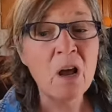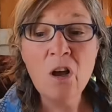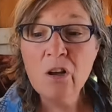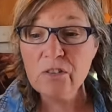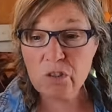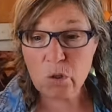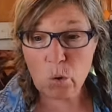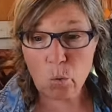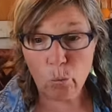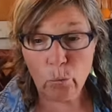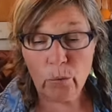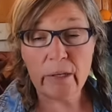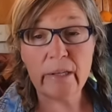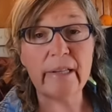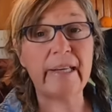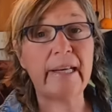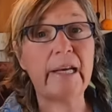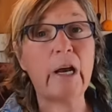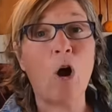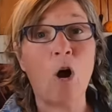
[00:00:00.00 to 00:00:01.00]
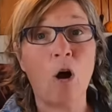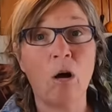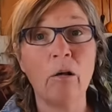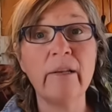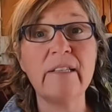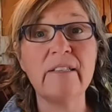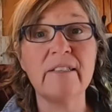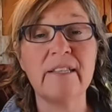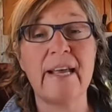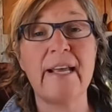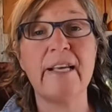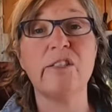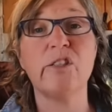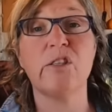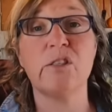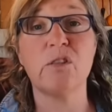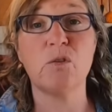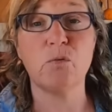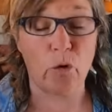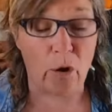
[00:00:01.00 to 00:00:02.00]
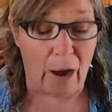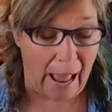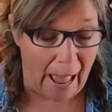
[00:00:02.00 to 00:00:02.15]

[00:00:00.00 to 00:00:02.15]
So really, all it takes is for